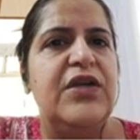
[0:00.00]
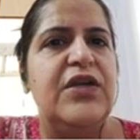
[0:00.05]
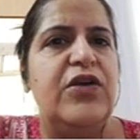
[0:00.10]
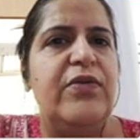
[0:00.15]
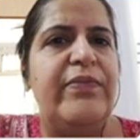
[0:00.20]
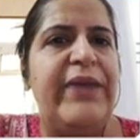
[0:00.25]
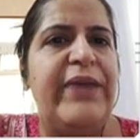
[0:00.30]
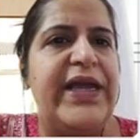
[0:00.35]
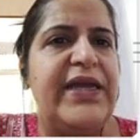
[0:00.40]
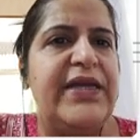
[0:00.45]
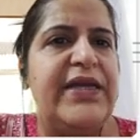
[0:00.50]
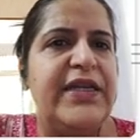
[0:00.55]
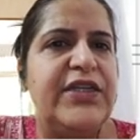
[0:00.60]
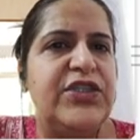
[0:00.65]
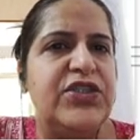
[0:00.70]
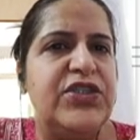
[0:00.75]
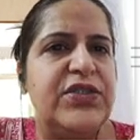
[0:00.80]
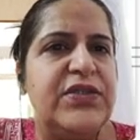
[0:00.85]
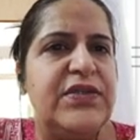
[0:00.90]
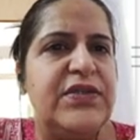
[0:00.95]
Now
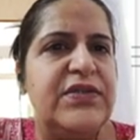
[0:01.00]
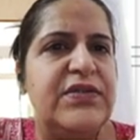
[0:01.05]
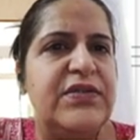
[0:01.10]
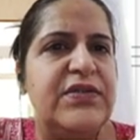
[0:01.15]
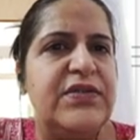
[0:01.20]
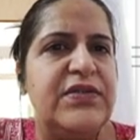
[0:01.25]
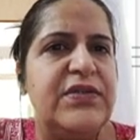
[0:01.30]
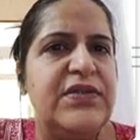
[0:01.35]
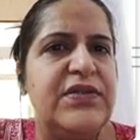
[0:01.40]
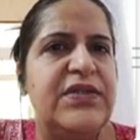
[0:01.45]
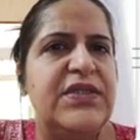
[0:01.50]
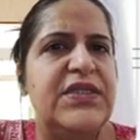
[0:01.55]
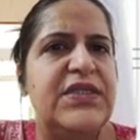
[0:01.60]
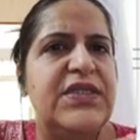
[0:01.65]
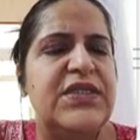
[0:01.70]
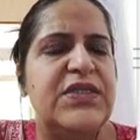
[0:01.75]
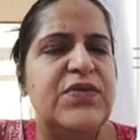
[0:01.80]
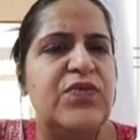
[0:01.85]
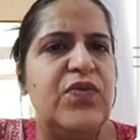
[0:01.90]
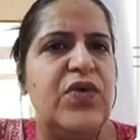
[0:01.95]
migration. This
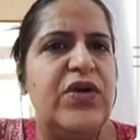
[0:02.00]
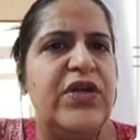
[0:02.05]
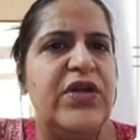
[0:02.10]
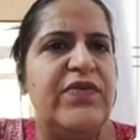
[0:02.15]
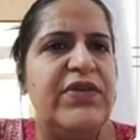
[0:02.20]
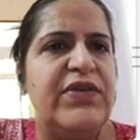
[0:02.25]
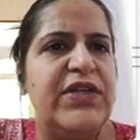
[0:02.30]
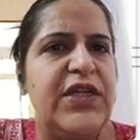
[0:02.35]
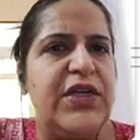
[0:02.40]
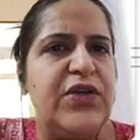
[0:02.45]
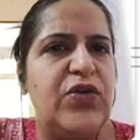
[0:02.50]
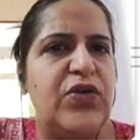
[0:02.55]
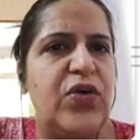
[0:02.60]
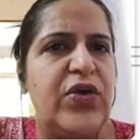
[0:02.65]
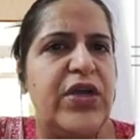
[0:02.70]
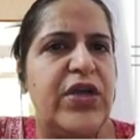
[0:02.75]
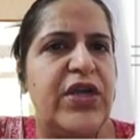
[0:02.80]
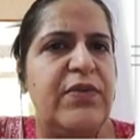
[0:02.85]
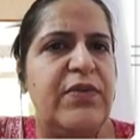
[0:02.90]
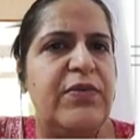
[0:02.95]
is what are we
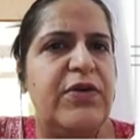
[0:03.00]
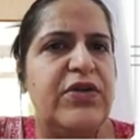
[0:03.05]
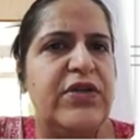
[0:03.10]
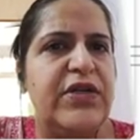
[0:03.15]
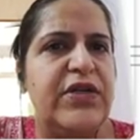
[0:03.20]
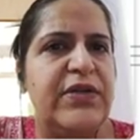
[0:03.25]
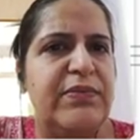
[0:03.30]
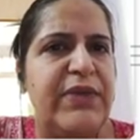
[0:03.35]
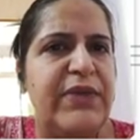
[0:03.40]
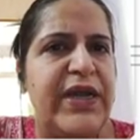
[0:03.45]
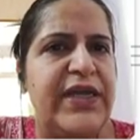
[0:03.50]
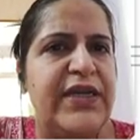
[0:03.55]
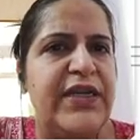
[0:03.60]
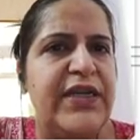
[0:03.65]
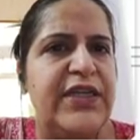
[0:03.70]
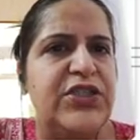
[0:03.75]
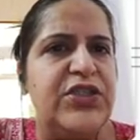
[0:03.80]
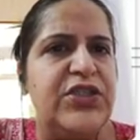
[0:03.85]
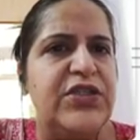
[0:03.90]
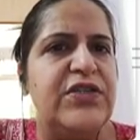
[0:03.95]
talking about
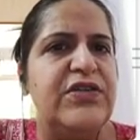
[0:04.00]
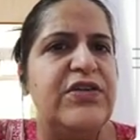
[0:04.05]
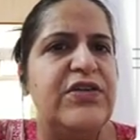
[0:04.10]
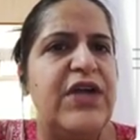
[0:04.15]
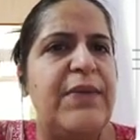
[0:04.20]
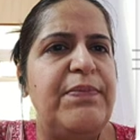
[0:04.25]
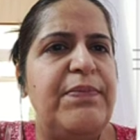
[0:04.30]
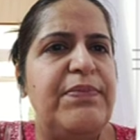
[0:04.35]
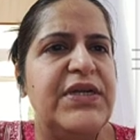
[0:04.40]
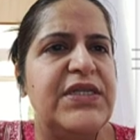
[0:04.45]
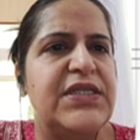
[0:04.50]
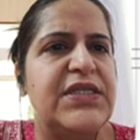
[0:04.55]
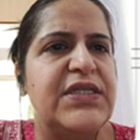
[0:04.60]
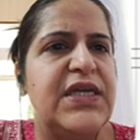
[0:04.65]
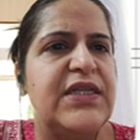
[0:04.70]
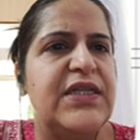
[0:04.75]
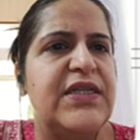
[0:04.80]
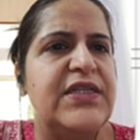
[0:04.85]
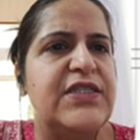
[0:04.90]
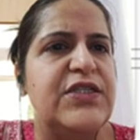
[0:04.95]
migration. Ram
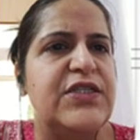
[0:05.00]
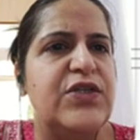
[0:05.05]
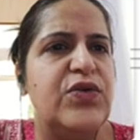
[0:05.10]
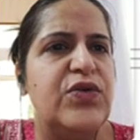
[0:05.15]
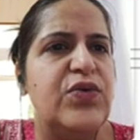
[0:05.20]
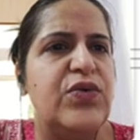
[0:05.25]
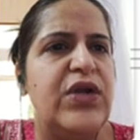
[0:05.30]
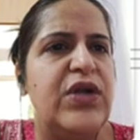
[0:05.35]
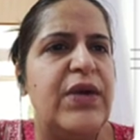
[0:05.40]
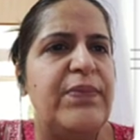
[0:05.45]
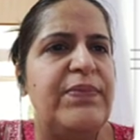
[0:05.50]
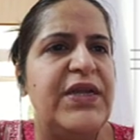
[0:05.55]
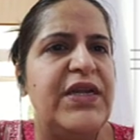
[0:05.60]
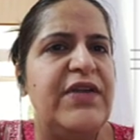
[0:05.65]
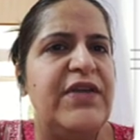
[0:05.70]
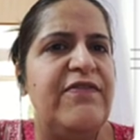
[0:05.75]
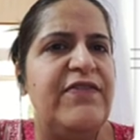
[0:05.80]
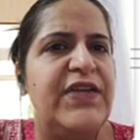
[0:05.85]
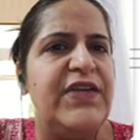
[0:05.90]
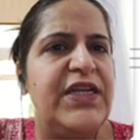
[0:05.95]
Prasad has grown up
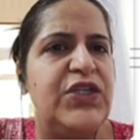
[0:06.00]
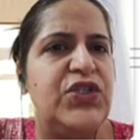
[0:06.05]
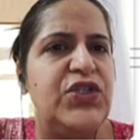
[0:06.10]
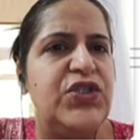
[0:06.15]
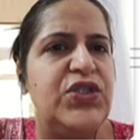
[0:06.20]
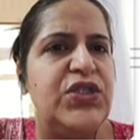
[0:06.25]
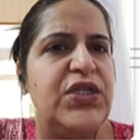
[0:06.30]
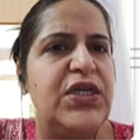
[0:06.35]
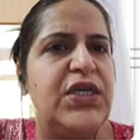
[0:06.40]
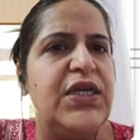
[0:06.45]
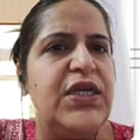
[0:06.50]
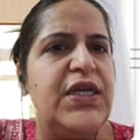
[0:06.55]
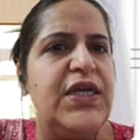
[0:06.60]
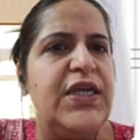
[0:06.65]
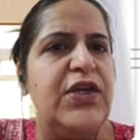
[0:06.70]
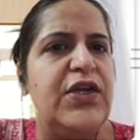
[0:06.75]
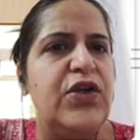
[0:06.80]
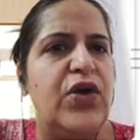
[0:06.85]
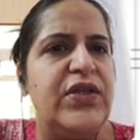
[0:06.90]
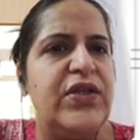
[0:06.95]
in a village
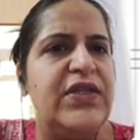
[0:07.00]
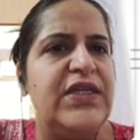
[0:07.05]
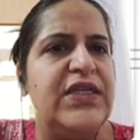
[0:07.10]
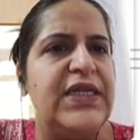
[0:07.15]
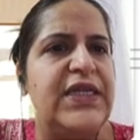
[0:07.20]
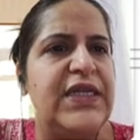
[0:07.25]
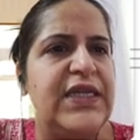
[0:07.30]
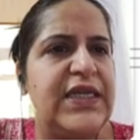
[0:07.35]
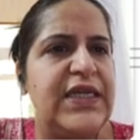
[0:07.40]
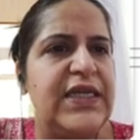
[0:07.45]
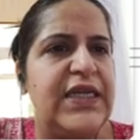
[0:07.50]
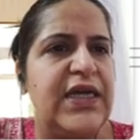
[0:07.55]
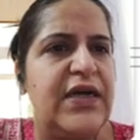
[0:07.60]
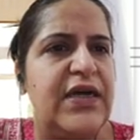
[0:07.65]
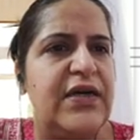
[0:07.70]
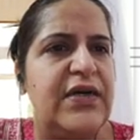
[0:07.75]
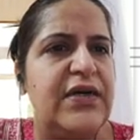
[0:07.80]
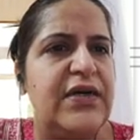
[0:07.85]
in northern India.